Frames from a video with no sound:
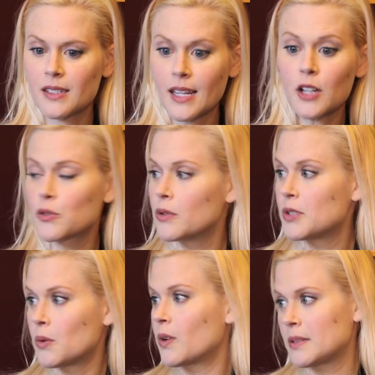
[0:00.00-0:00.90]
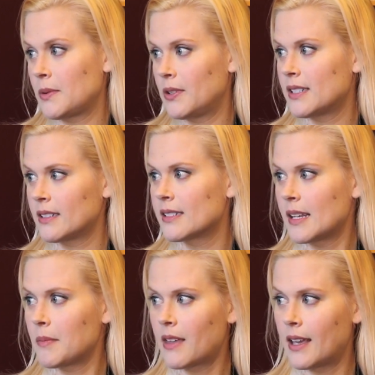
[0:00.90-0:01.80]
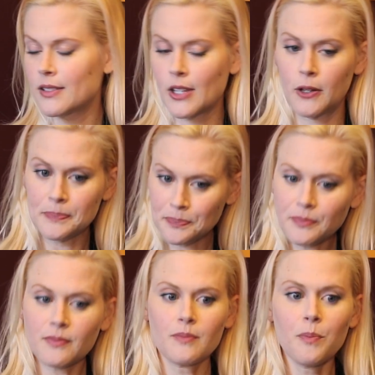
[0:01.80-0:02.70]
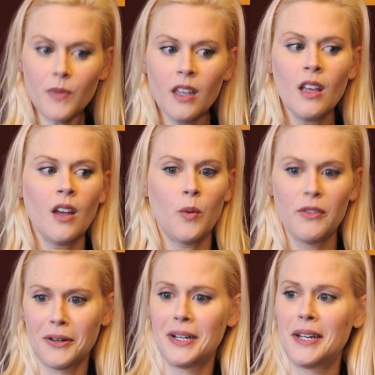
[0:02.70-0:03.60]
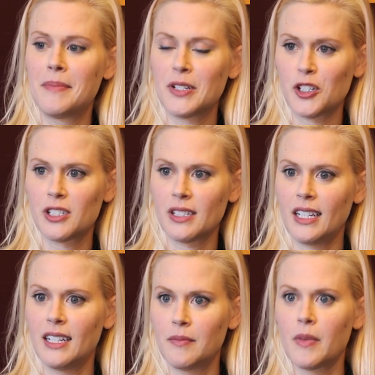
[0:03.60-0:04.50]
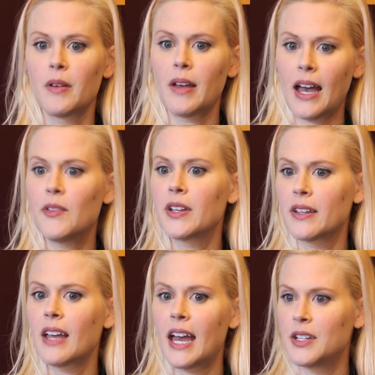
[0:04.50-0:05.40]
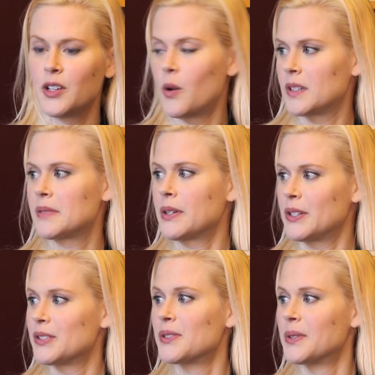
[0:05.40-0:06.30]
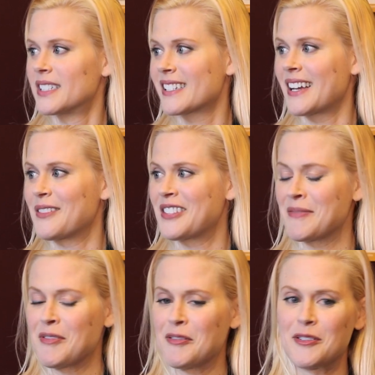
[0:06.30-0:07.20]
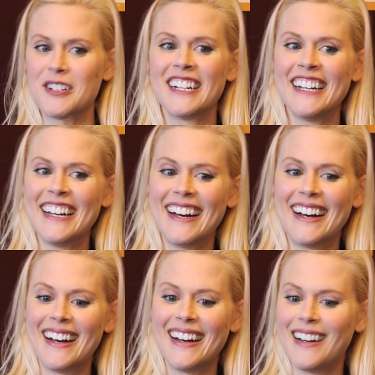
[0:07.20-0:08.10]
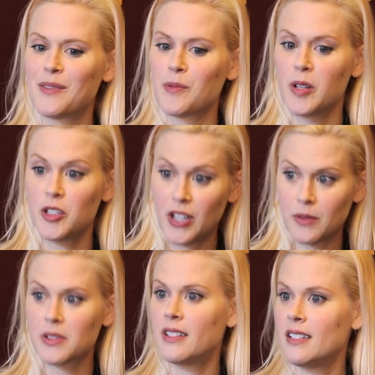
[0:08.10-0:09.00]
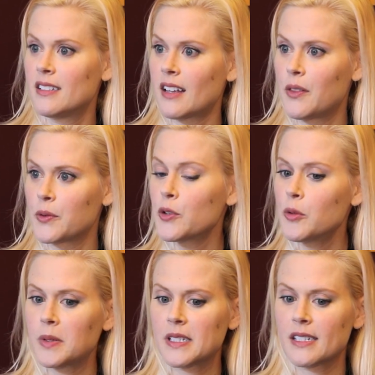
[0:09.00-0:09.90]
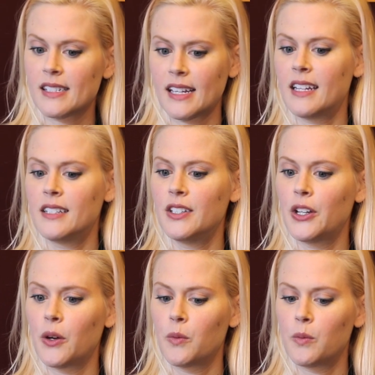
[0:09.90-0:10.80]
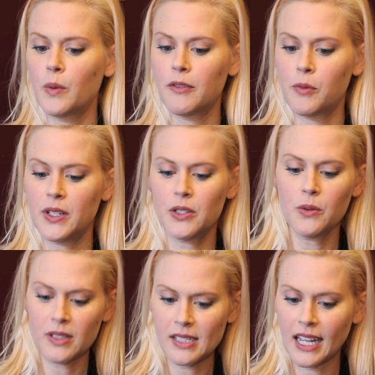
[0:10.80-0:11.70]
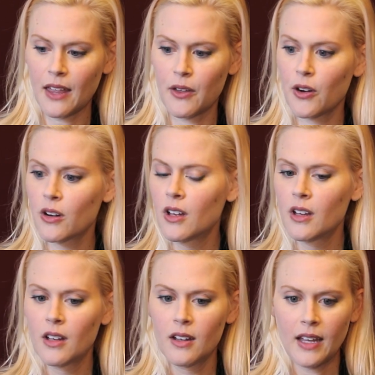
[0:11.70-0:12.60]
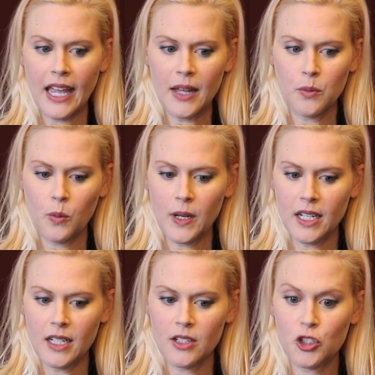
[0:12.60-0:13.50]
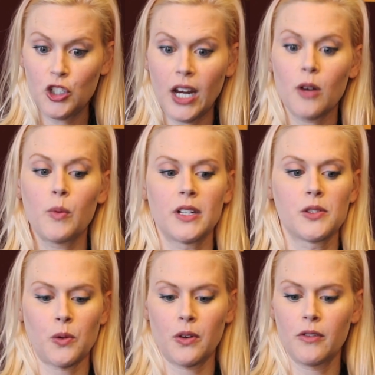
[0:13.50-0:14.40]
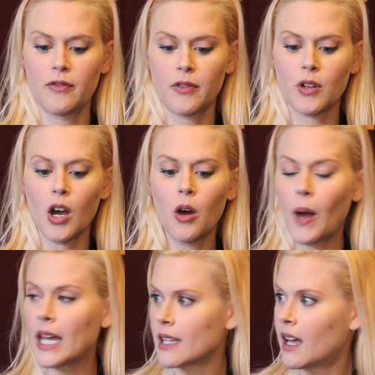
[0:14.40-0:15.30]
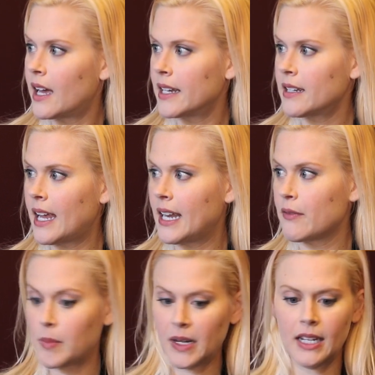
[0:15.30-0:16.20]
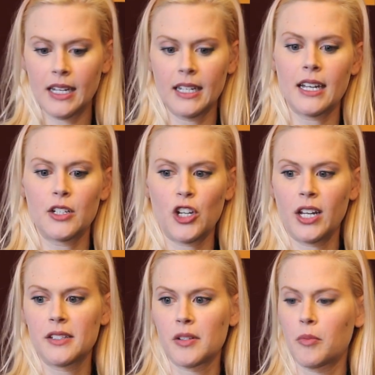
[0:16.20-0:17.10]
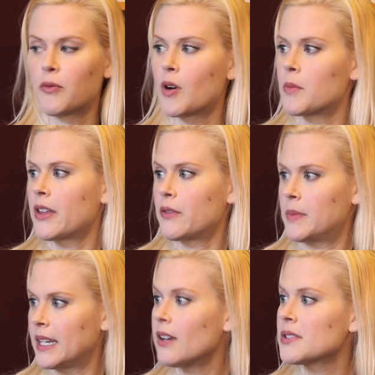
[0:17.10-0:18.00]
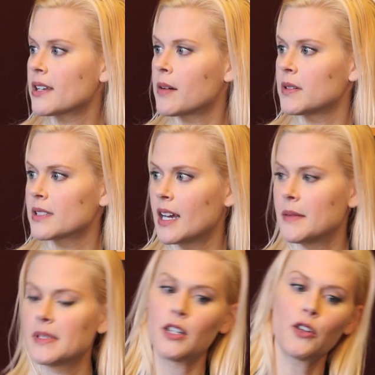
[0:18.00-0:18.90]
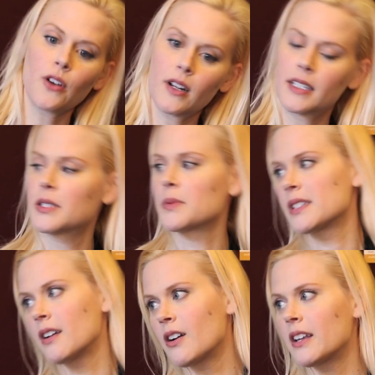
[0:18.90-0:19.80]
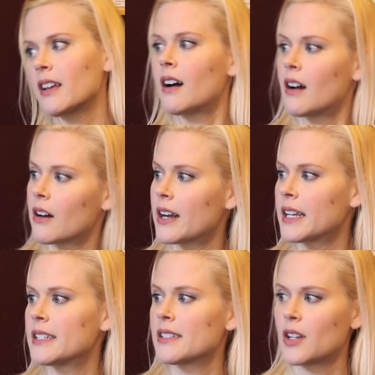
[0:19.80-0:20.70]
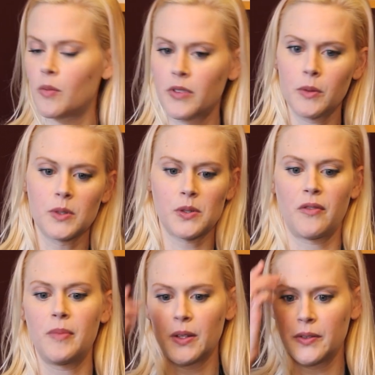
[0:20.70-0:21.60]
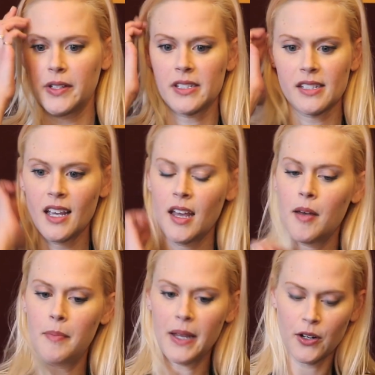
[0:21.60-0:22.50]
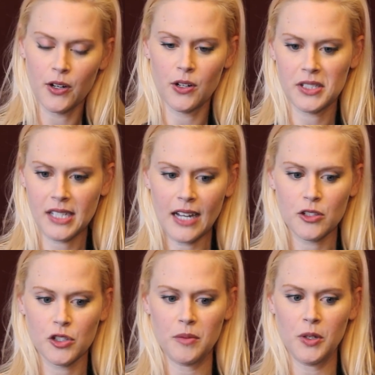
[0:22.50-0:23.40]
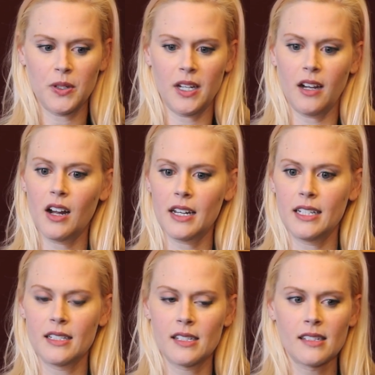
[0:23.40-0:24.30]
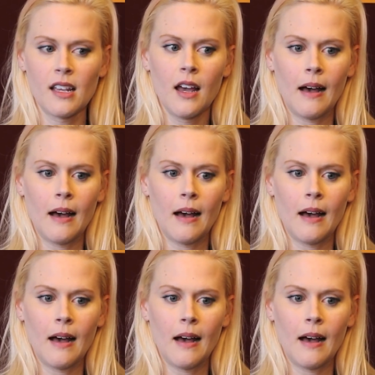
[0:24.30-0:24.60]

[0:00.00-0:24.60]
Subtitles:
sketch groups who were experiencing the same thing. So we very ambitiously, having had no experience doing this kind of thing before, reached out to these other groups and said, you know, if we do this together and we share, we can sort of co-headline and everybody can get a chance to perform with everybody else a couple of times, then your audience will see our audience, and hopefully we'll sort of build this bigger sketch community audience.